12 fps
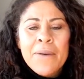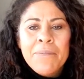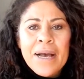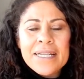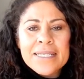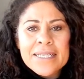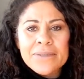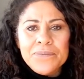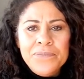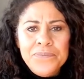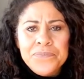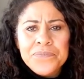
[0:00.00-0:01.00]
But
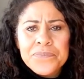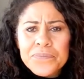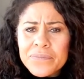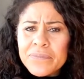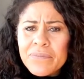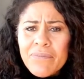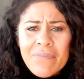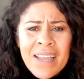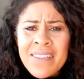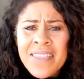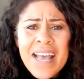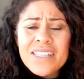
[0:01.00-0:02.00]

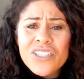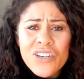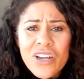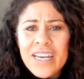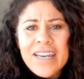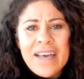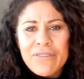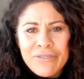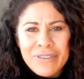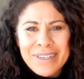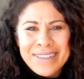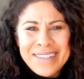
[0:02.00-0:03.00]
that's not
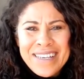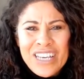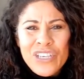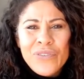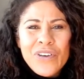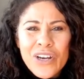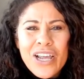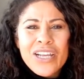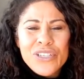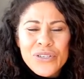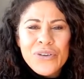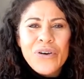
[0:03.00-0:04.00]
enough. You've got to go
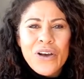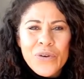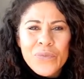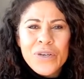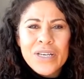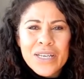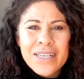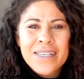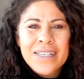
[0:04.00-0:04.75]
and do your homework.